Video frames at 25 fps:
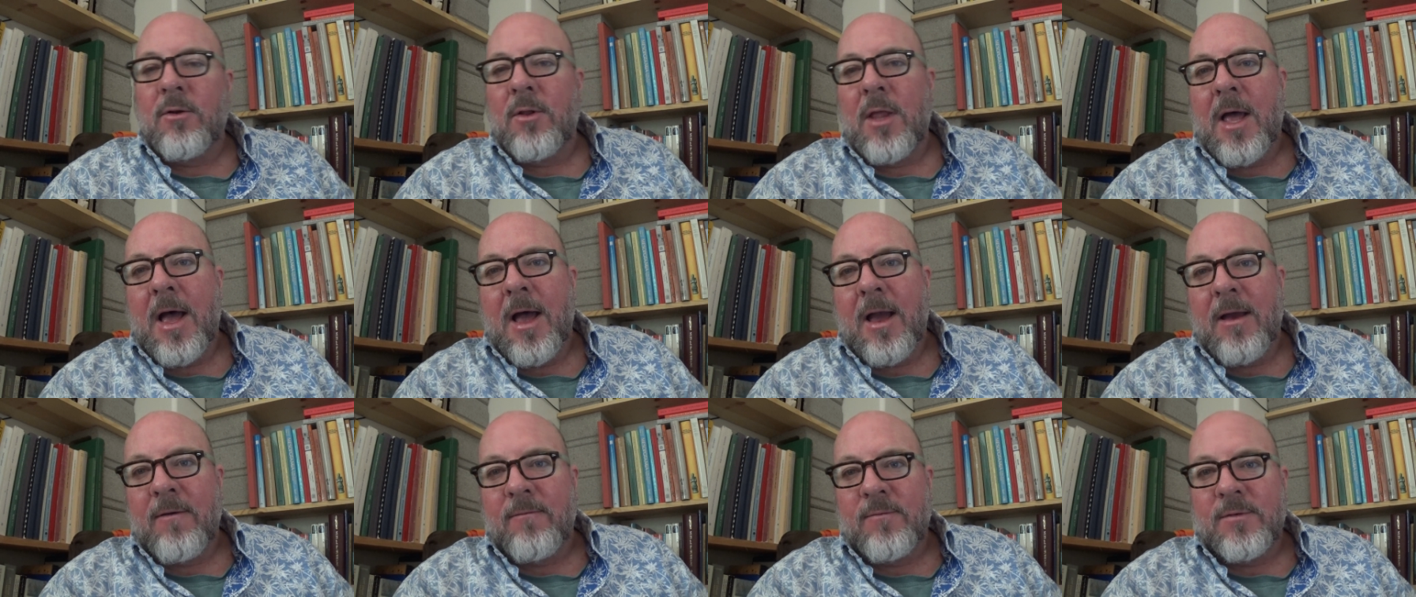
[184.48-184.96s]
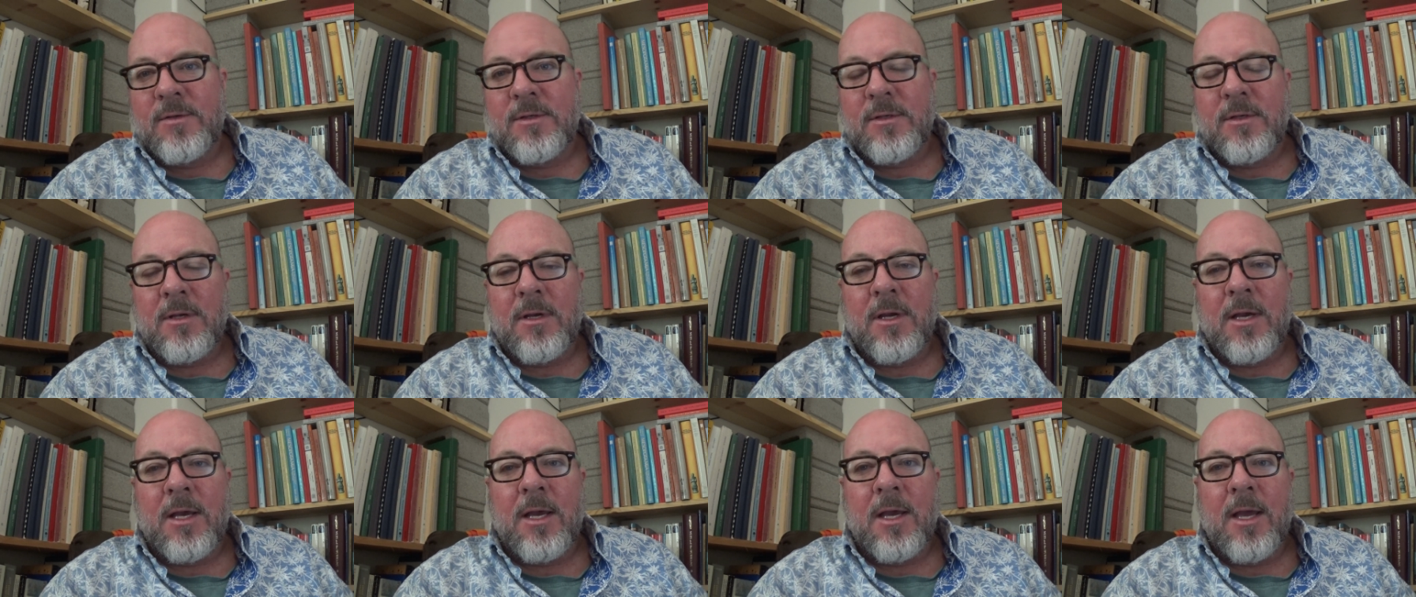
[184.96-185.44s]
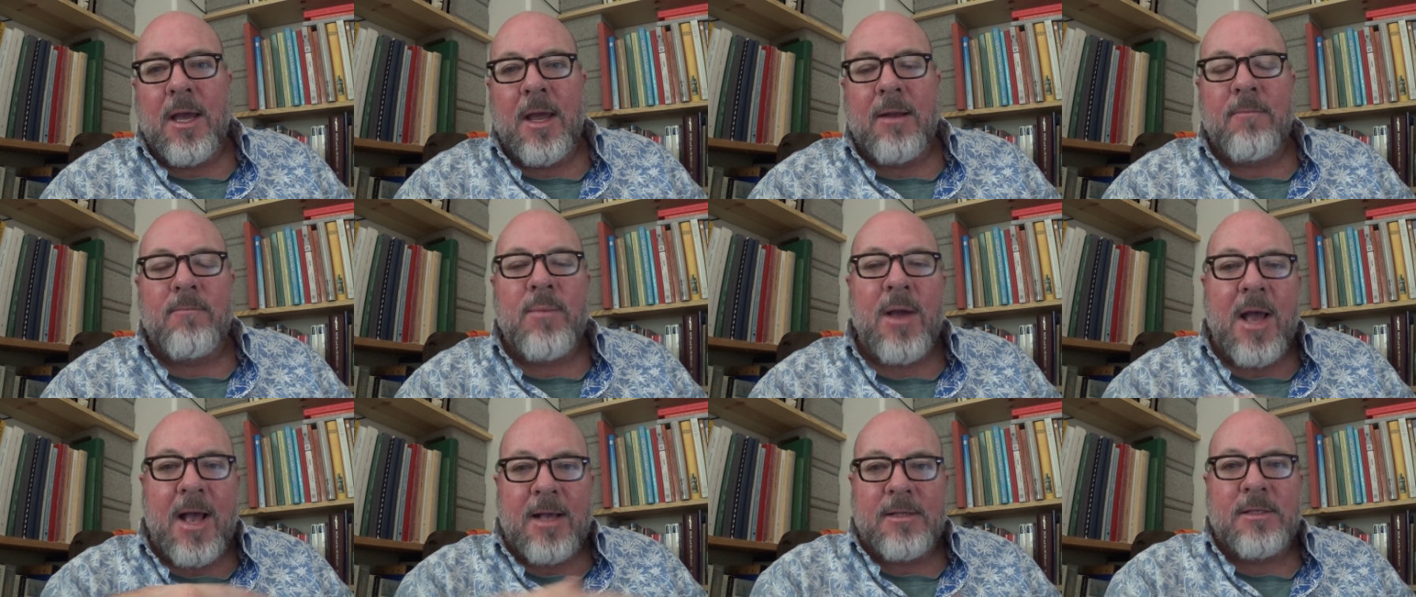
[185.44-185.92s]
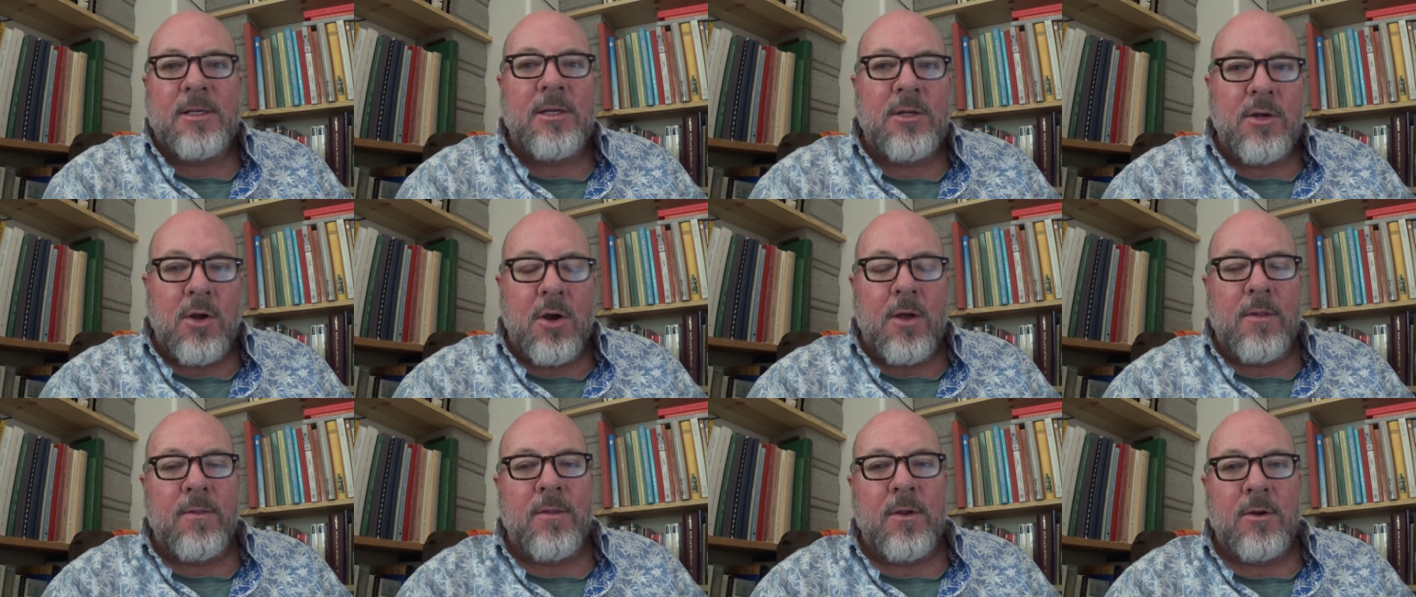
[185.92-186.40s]
lives uh, and passing
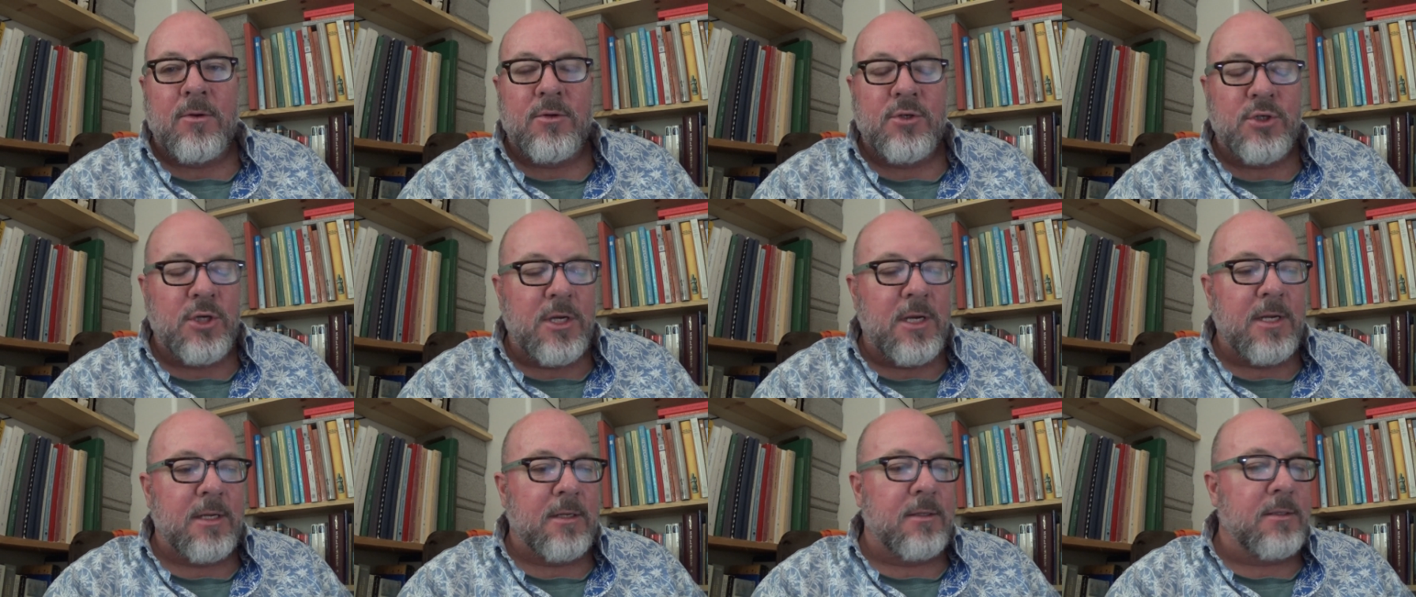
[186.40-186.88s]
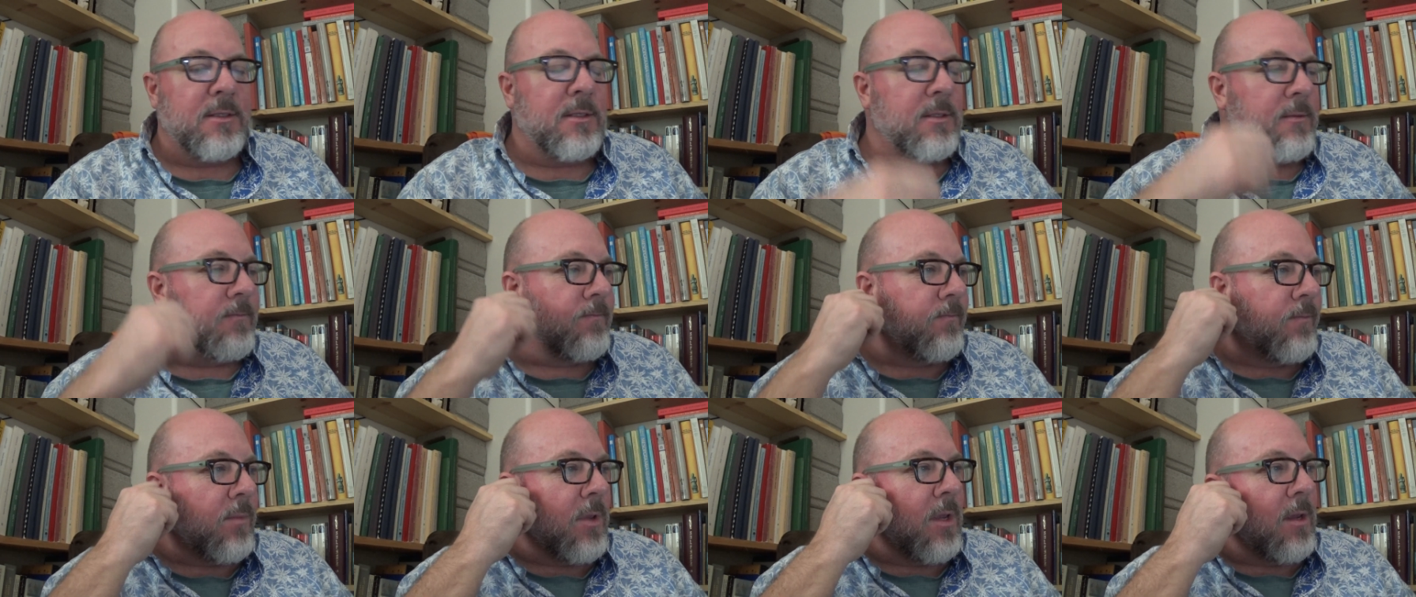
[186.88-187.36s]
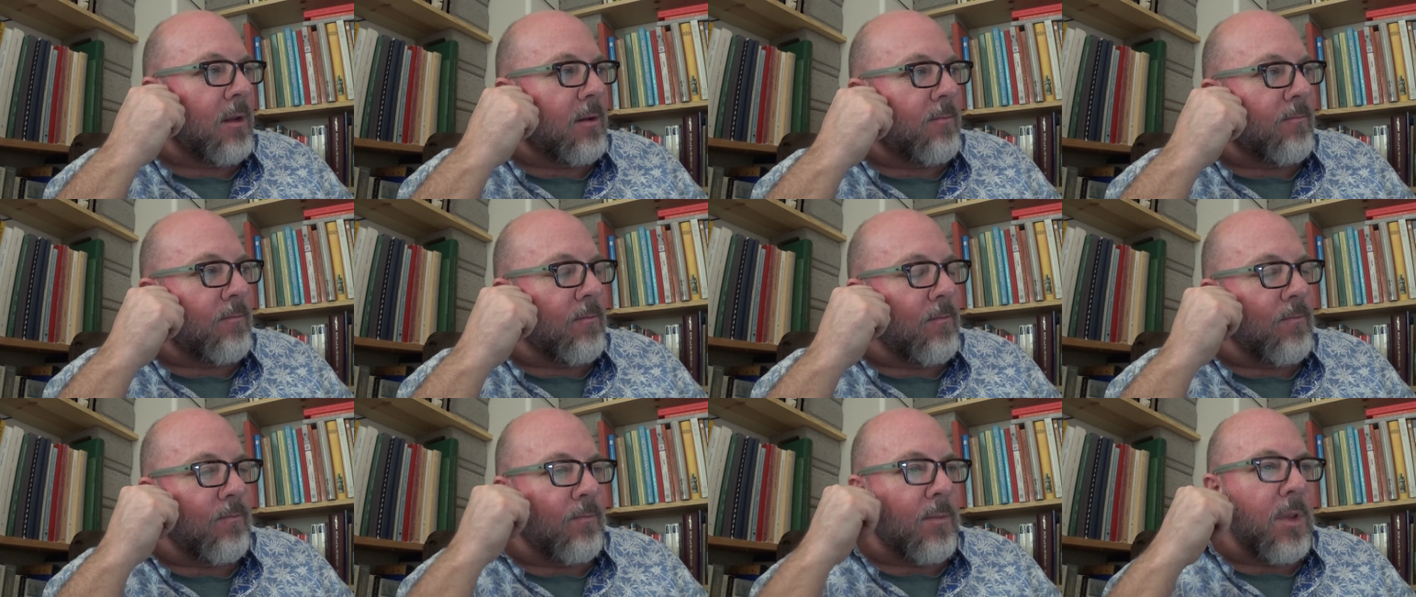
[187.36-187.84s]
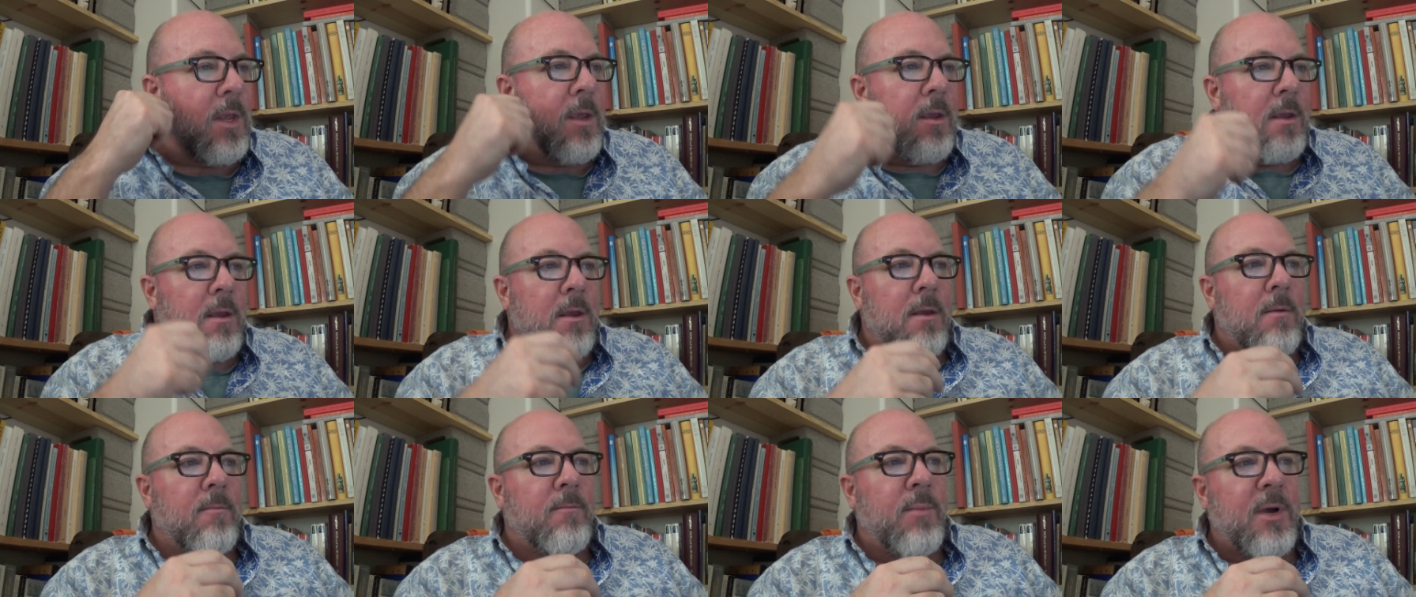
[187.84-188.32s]
on their genes.
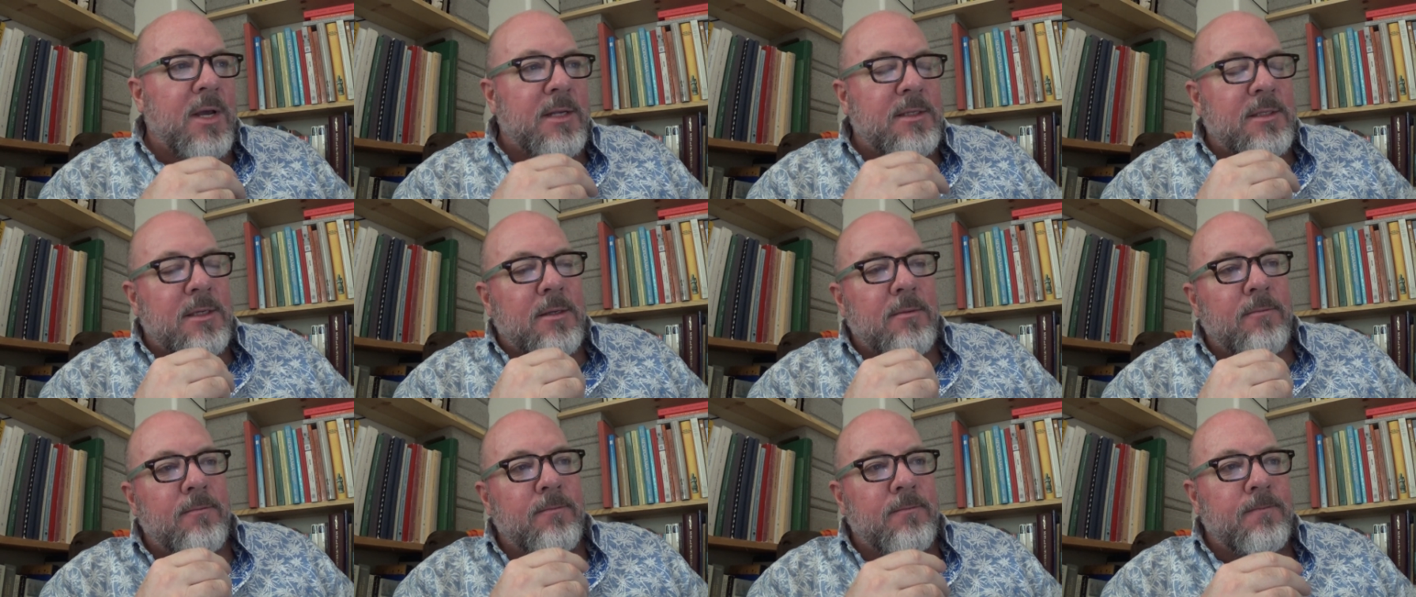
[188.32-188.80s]
But